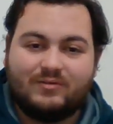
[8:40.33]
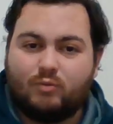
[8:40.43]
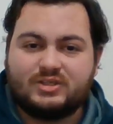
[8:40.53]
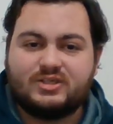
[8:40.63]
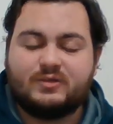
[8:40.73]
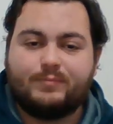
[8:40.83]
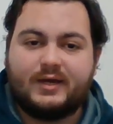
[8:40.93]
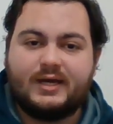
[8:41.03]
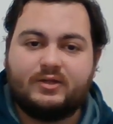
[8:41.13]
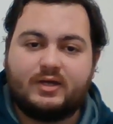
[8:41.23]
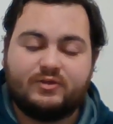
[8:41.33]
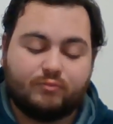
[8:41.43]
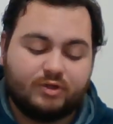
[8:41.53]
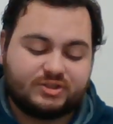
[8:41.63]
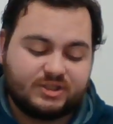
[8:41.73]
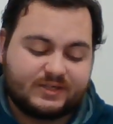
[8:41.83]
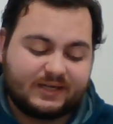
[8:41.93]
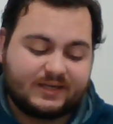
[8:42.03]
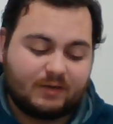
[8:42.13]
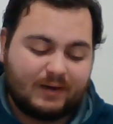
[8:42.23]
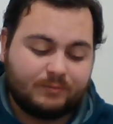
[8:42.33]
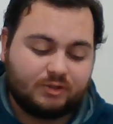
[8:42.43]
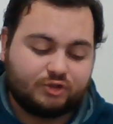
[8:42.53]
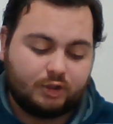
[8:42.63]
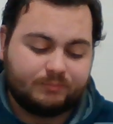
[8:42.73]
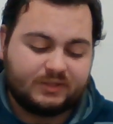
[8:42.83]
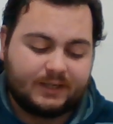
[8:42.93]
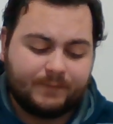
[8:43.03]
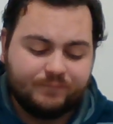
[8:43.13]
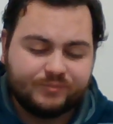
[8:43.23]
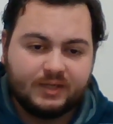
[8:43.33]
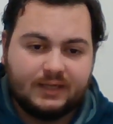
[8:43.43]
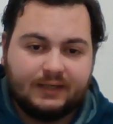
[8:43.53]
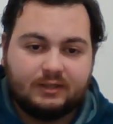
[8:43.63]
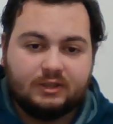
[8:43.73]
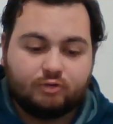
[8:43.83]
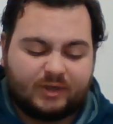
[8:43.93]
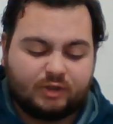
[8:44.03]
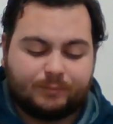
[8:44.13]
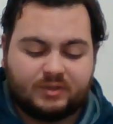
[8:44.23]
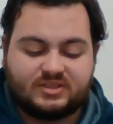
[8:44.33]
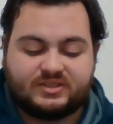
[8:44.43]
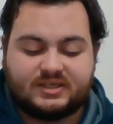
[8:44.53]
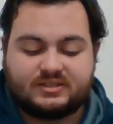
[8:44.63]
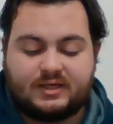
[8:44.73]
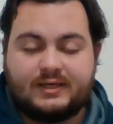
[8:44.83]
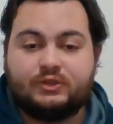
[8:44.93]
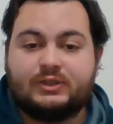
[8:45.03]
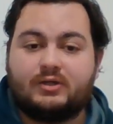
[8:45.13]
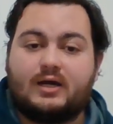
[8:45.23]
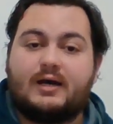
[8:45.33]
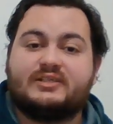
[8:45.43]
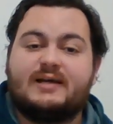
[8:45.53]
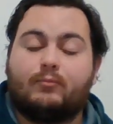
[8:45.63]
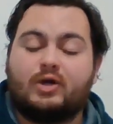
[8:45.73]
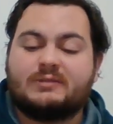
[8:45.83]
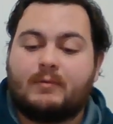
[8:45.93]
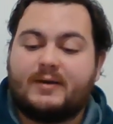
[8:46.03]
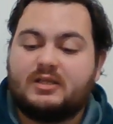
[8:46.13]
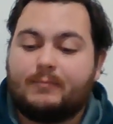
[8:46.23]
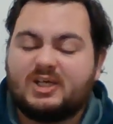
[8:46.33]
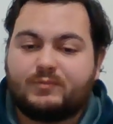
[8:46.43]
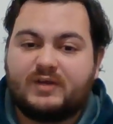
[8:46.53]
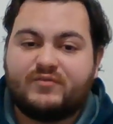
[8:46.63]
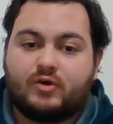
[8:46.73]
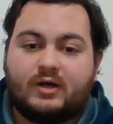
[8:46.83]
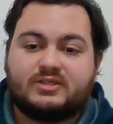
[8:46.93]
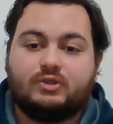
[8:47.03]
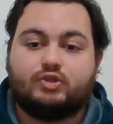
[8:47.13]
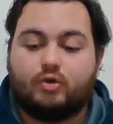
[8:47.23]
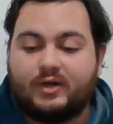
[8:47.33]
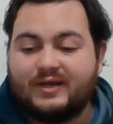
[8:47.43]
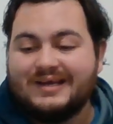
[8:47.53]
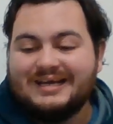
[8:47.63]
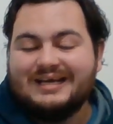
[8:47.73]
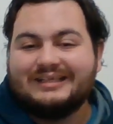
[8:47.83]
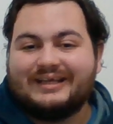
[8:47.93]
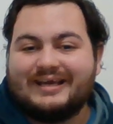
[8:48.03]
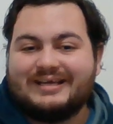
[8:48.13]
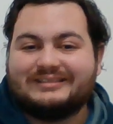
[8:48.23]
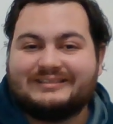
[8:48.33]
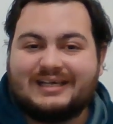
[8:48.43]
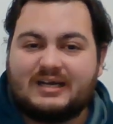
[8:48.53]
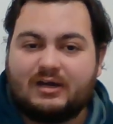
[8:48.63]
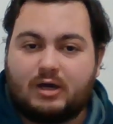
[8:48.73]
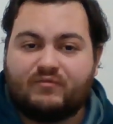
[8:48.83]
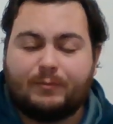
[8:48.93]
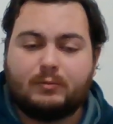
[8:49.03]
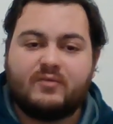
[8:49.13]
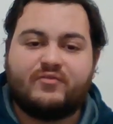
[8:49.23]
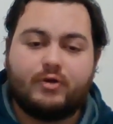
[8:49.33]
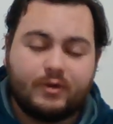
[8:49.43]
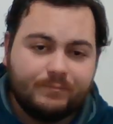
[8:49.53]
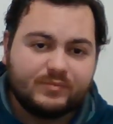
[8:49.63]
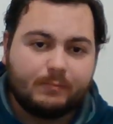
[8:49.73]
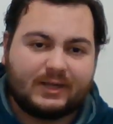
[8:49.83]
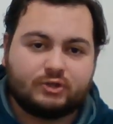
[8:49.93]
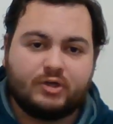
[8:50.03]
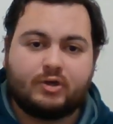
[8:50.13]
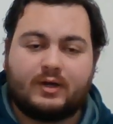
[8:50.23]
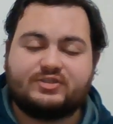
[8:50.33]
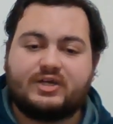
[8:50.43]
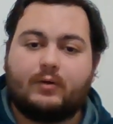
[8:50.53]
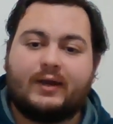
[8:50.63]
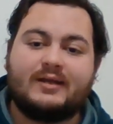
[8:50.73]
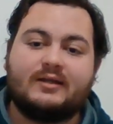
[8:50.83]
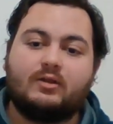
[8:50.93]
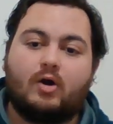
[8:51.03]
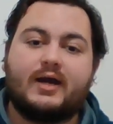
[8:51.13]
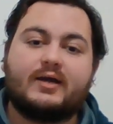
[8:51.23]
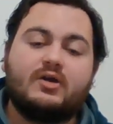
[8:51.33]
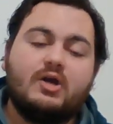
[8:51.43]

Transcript: wasn't to be, and the Roosters get away with the job done. 22 points to 16. Sam Walker's my man of the match. But if you guys enjoyed the Saturday Night Football review, make sure you guys go ahead and like,